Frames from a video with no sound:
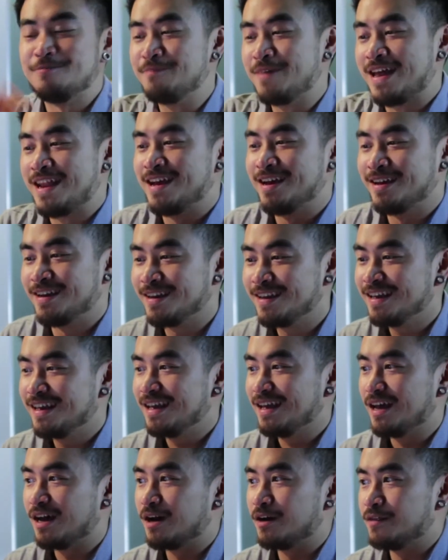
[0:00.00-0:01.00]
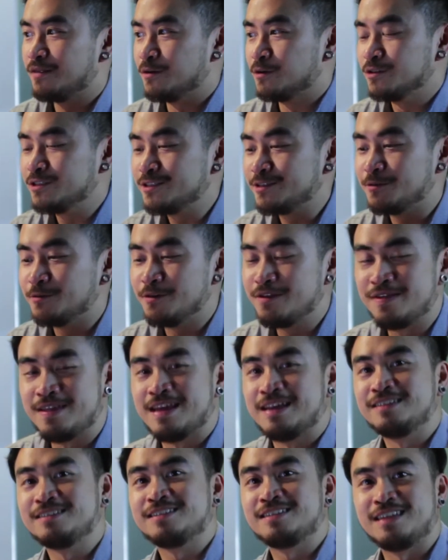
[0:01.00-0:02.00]
parang uh, those two
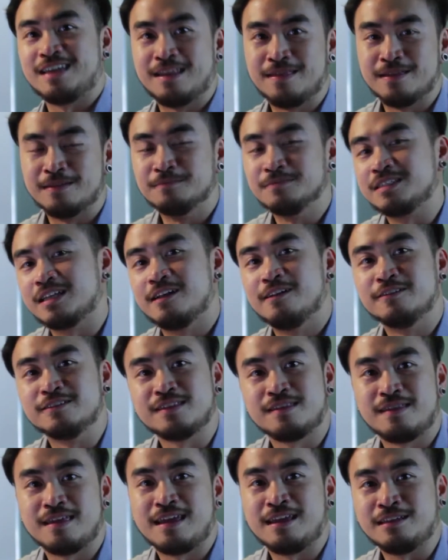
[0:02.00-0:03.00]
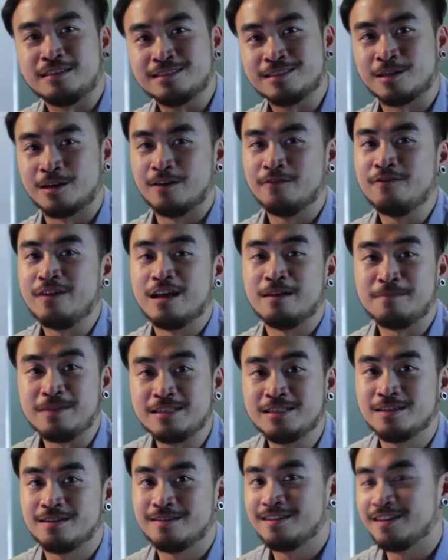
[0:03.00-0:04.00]
things in themselves, they sort of help
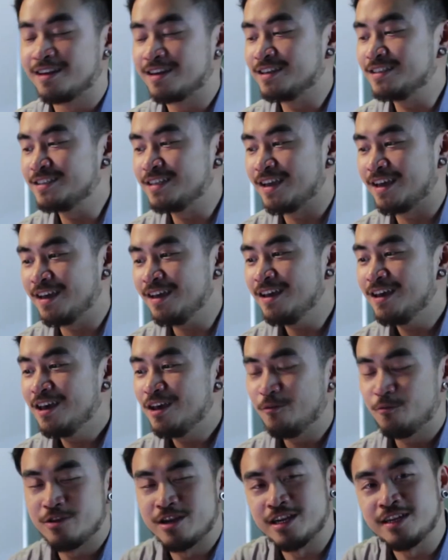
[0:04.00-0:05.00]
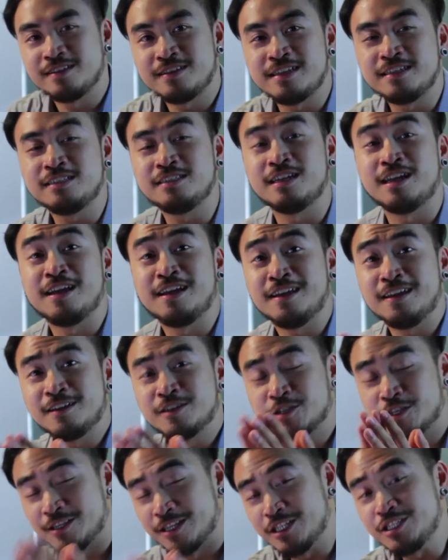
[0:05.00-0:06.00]
each other. Because when you're a DJ,
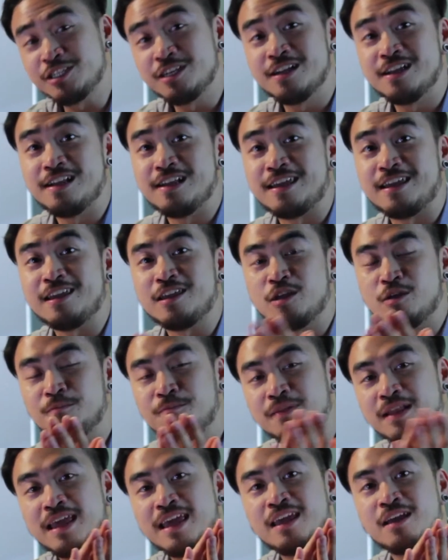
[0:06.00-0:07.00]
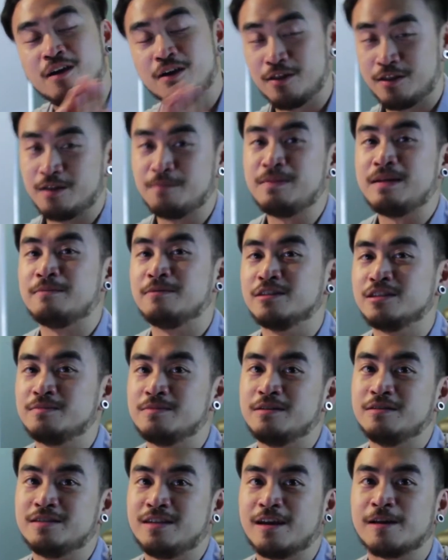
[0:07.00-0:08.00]
traditionally, you play other people's
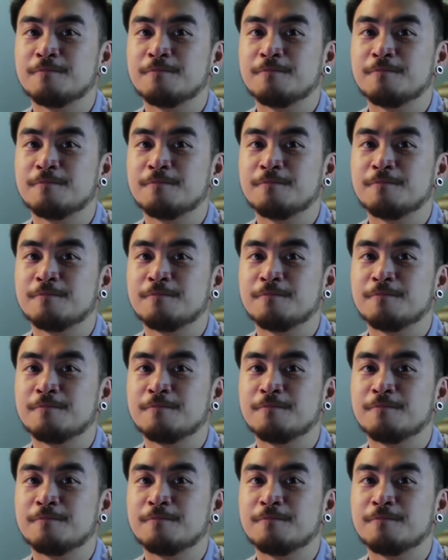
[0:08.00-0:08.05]
music.